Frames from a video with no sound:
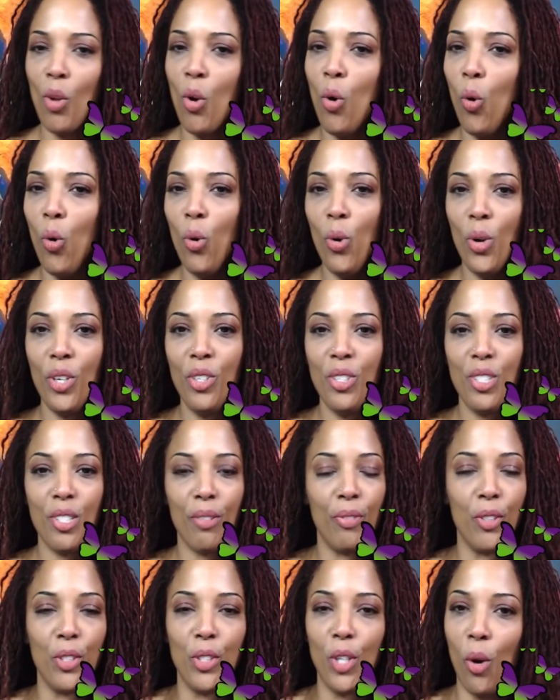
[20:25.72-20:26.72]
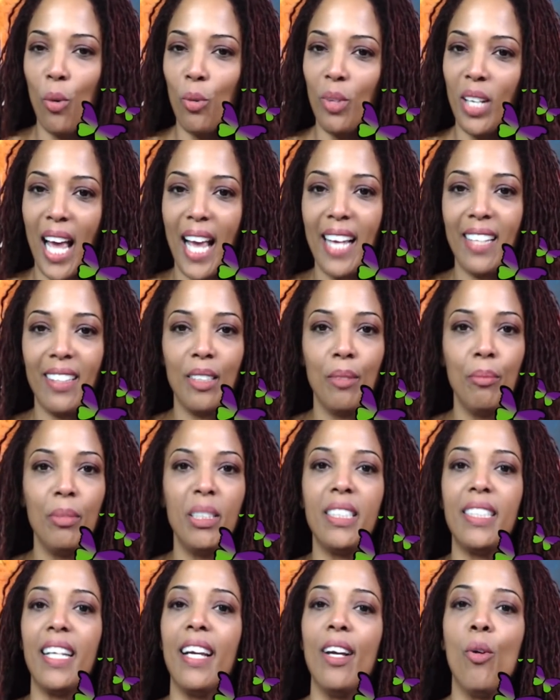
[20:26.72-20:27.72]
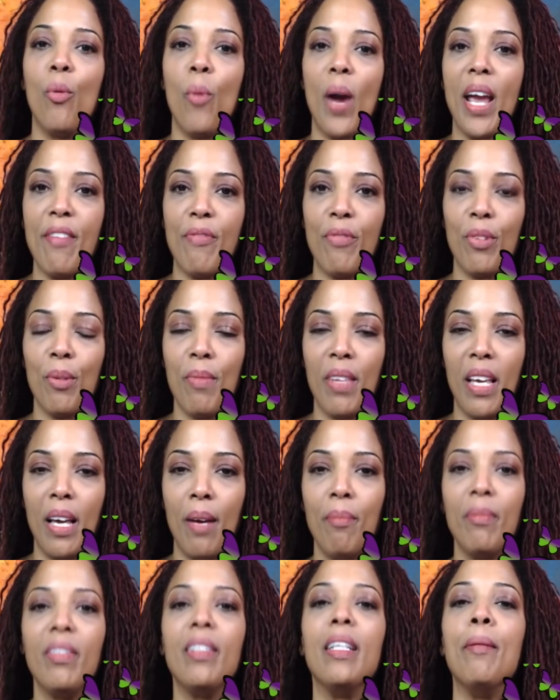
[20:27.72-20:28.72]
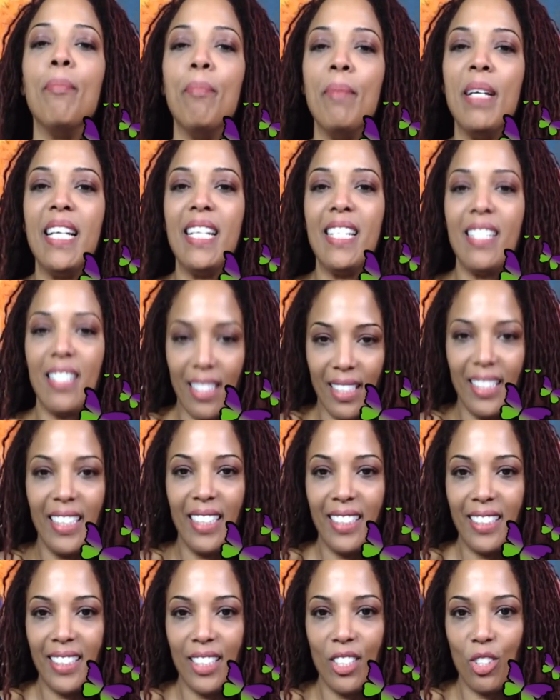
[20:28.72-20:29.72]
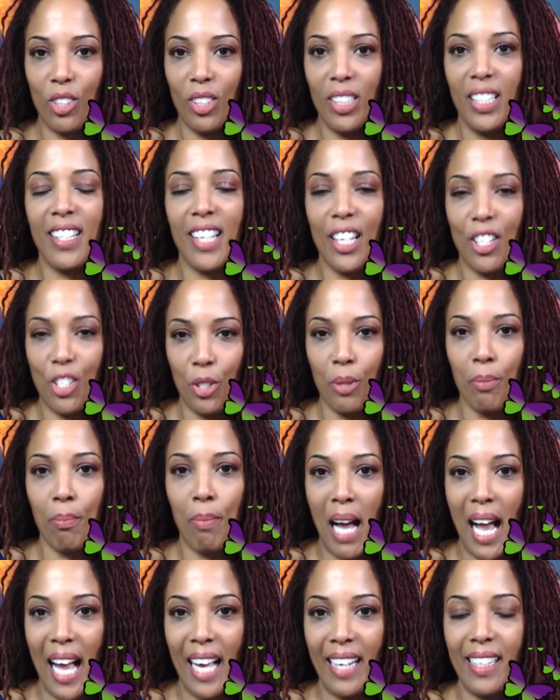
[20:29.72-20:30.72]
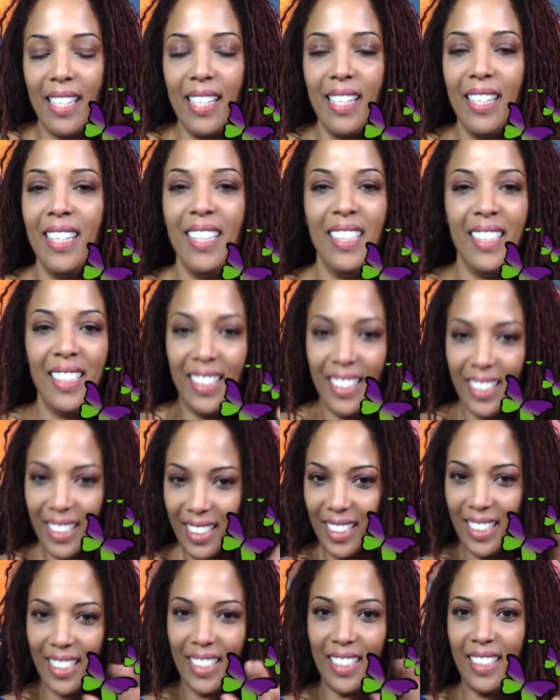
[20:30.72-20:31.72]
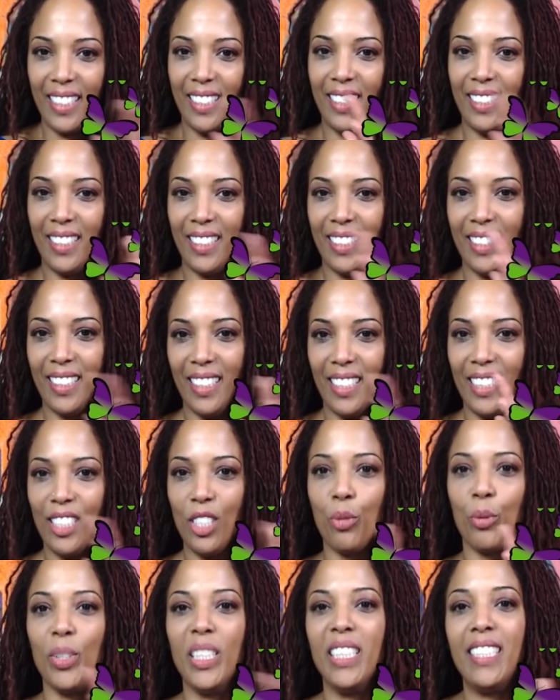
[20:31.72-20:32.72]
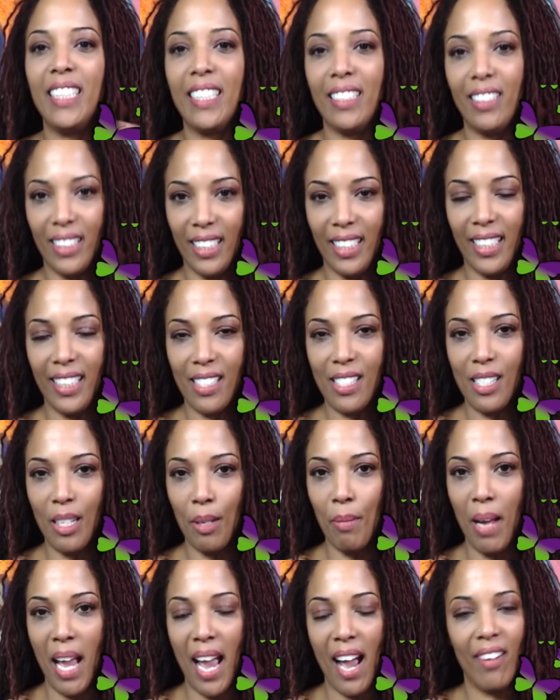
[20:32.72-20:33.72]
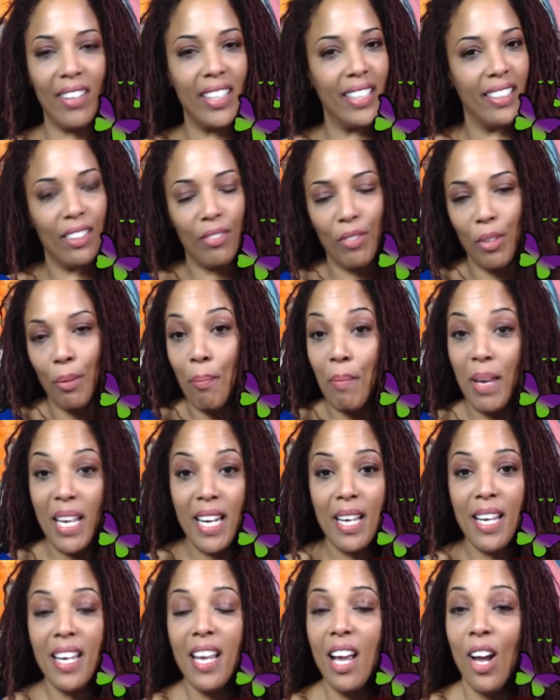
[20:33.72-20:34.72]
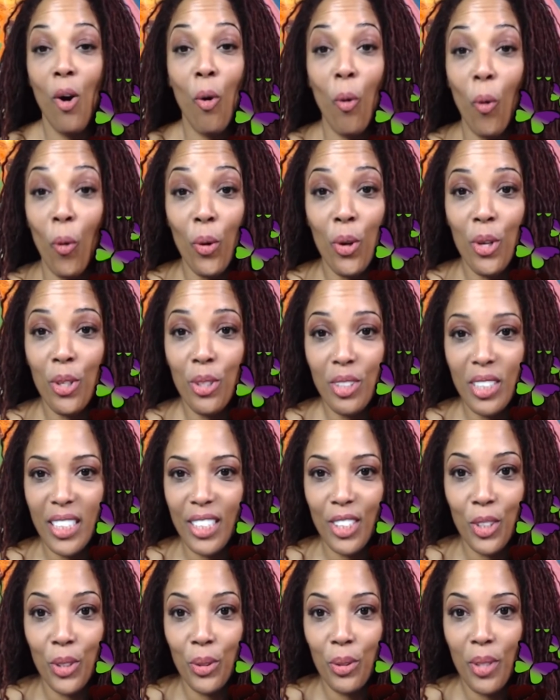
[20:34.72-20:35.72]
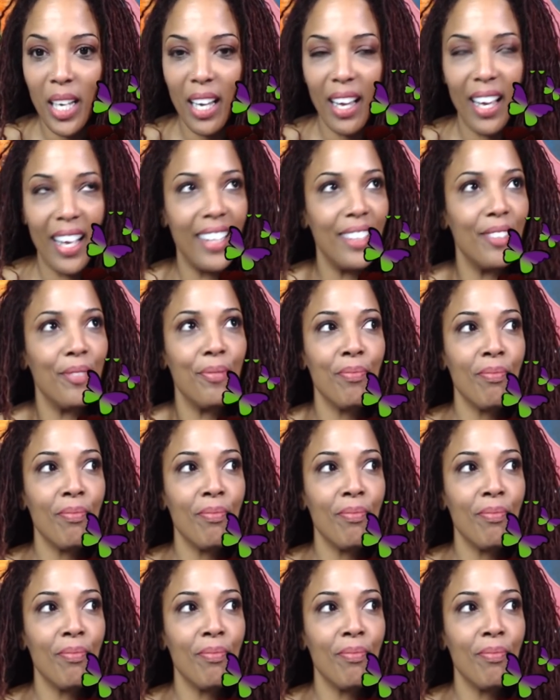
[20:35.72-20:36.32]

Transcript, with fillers: oils, if you don't like them, stay away from them. It means essentially that your body is resisting it somehow. And of the many oils that you can